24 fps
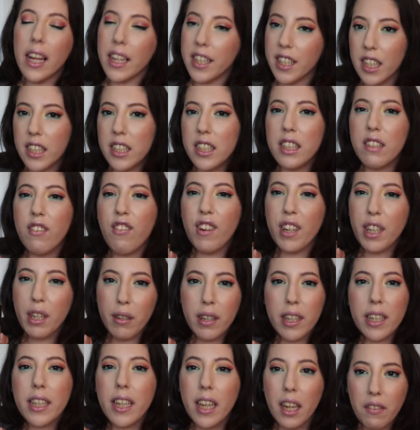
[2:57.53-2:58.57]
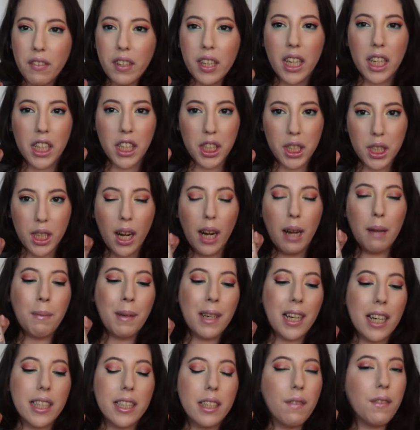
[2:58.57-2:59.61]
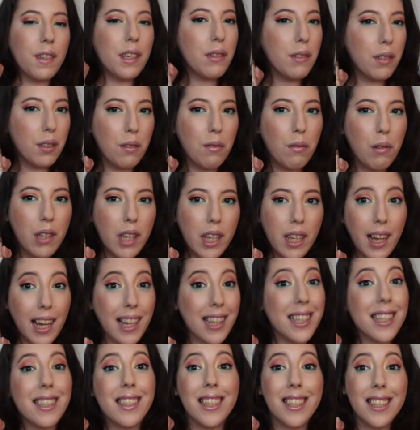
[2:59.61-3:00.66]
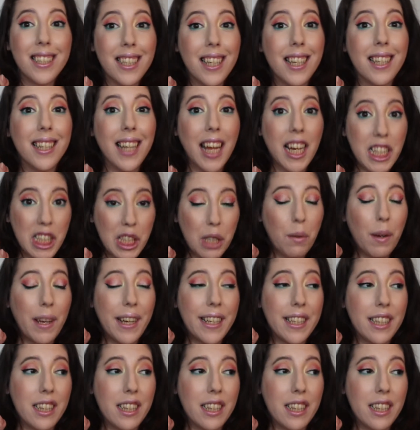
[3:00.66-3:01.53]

just for you to give it a shot, because if you do really like this, this is going to last you a